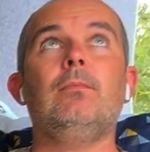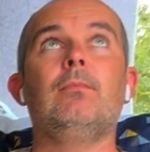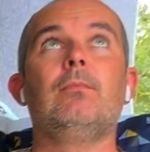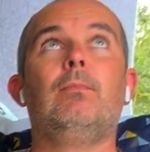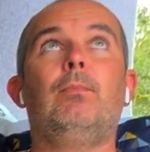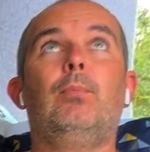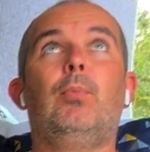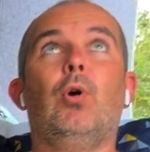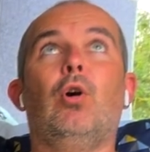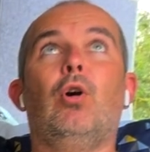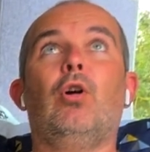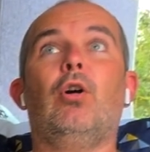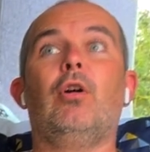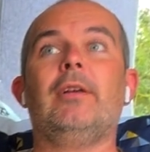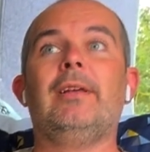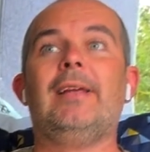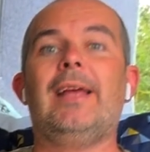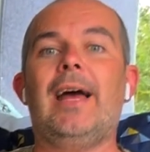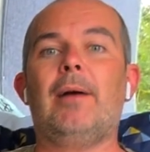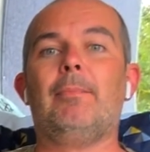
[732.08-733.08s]
But
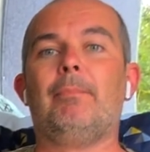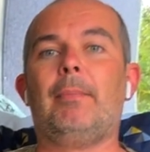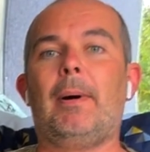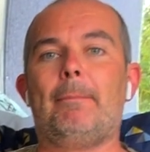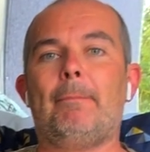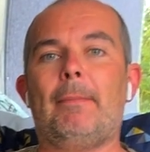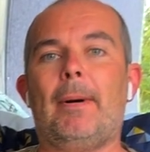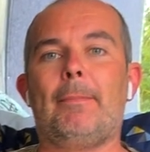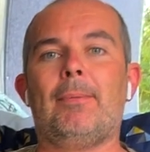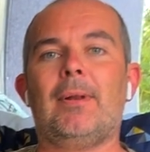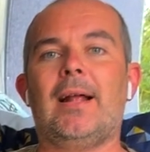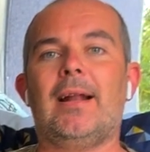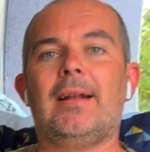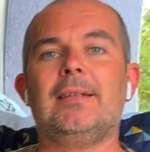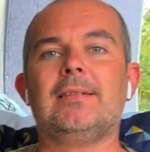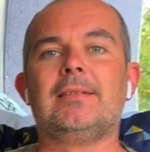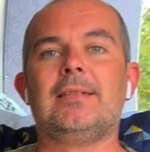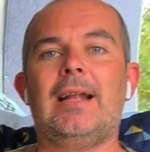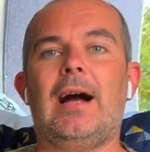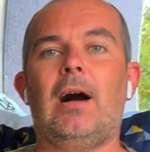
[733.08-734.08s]
yeah, my plan
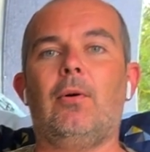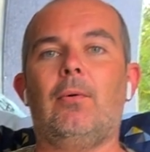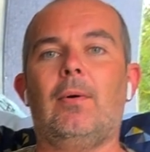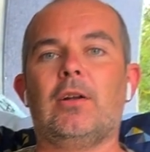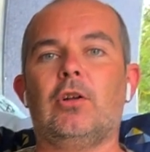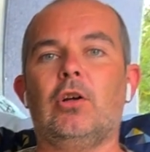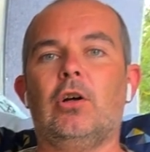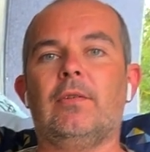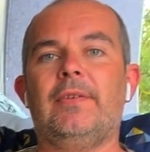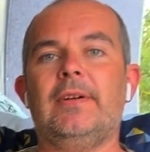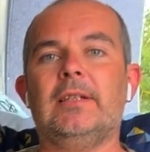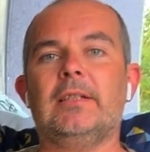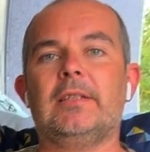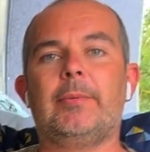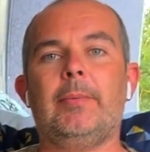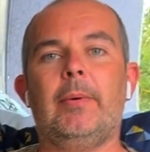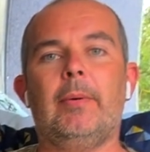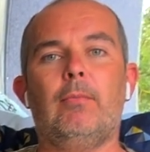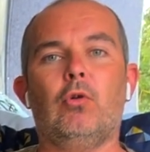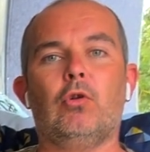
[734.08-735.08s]
is now, I don't think there's
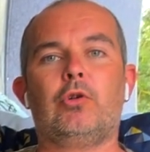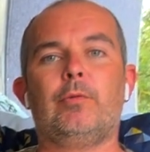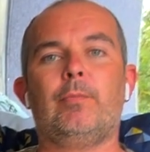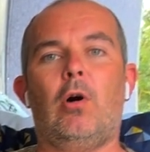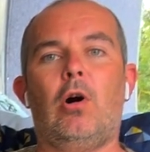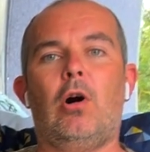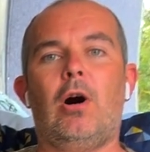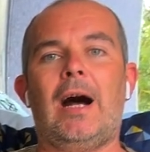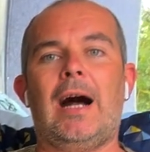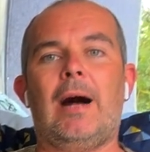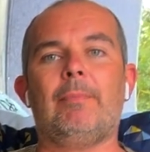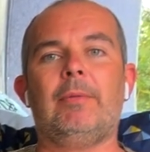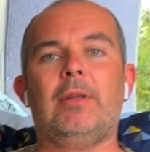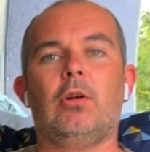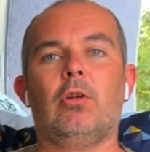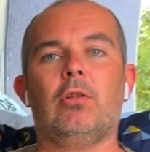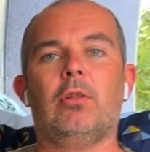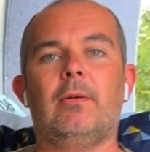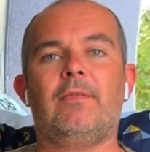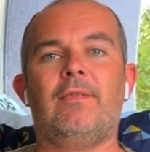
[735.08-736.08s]
going to be much more happening
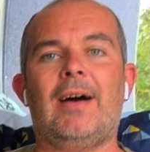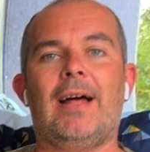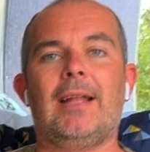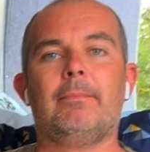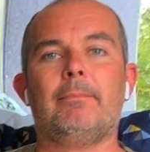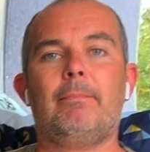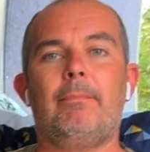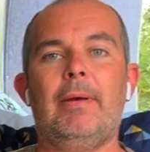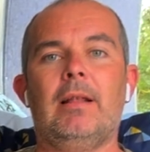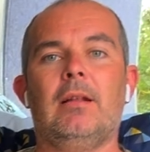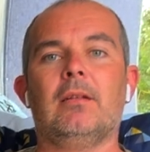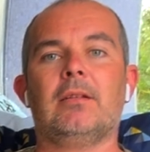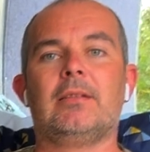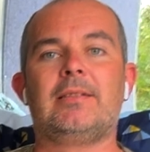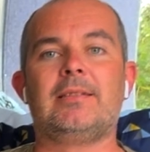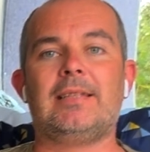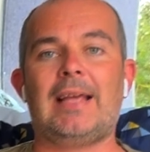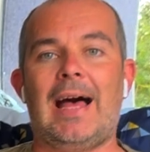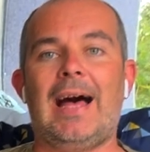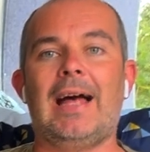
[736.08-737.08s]
on the van build
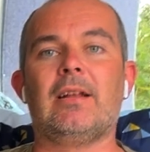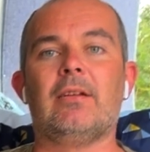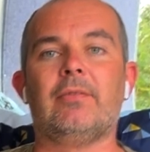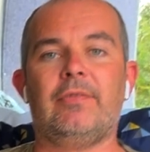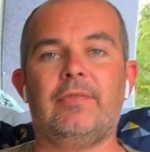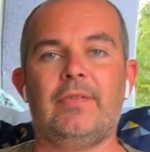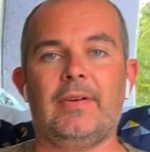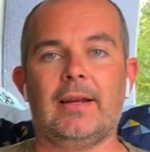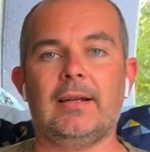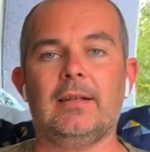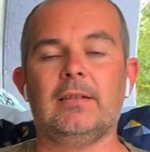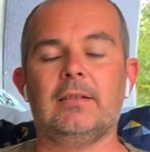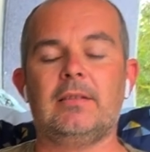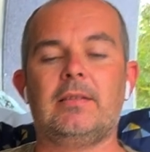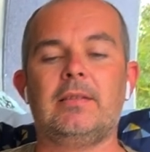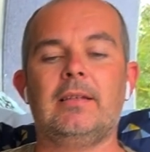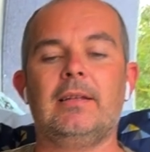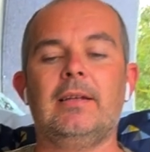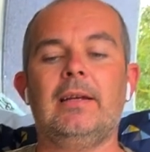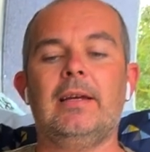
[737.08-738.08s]
side of
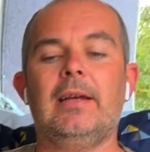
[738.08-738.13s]
things.